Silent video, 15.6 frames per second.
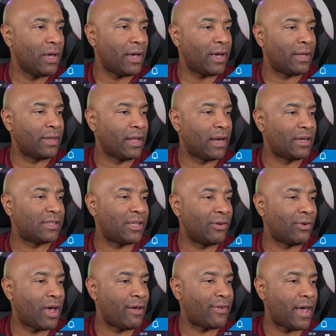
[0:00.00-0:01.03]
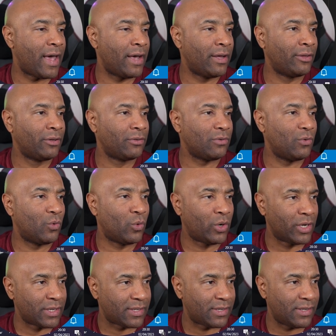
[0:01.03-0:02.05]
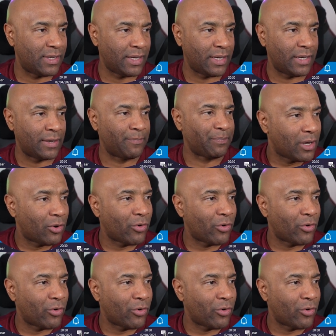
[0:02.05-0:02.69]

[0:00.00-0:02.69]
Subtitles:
And the last thing we have handled was the